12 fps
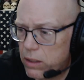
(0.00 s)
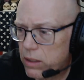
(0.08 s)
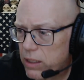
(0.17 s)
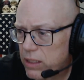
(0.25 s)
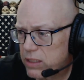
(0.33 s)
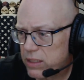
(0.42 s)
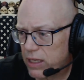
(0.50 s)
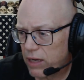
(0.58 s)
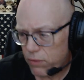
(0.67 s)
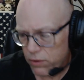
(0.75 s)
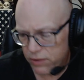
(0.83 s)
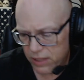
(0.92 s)
let's see, I
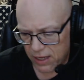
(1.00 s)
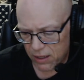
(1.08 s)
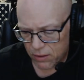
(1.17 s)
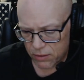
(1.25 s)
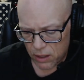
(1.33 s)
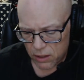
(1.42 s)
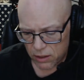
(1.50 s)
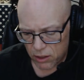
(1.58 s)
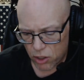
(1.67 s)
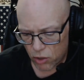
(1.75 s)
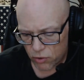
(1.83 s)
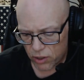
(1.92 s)
wrote down the
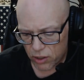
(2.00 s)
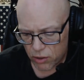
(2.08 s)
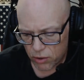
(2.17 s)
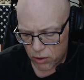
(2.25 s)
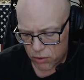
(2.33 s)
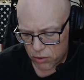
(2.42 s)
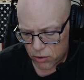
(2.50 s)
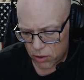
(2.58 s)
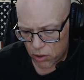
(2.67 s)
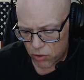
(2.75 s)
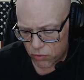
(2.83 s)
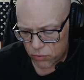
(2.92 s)

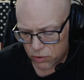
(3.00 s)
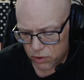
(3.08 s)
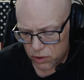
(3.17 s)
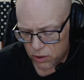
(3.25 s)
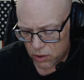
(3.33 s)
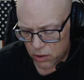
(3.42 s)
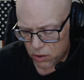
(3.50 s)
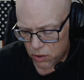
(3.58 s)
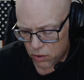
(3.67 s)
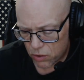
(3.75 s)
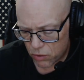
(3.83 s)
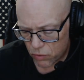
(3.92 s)
Kodachrome,
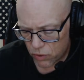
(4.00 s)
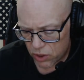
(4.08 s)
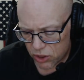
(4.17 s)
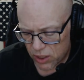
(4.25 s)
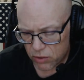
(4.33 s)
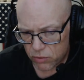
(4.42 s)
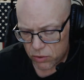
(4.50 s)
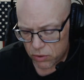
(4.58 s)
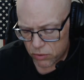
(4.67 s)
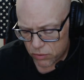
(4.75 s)
which I don't.